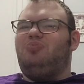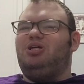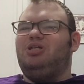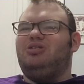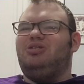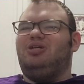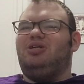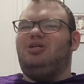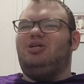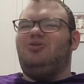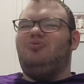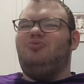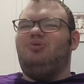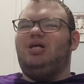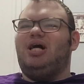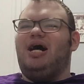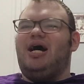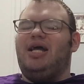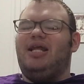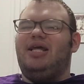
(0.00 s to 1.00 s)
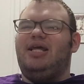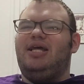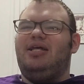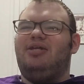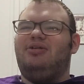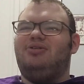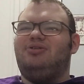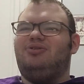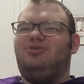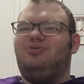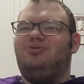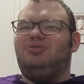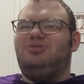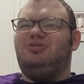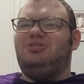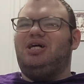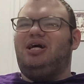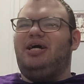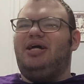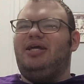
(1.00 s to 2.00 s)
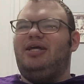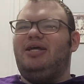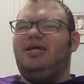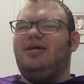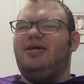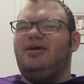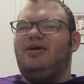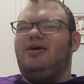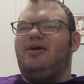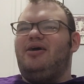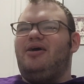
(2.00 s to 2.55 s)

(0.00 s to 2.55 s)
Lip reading: but it's like you die to get in the Soul Society.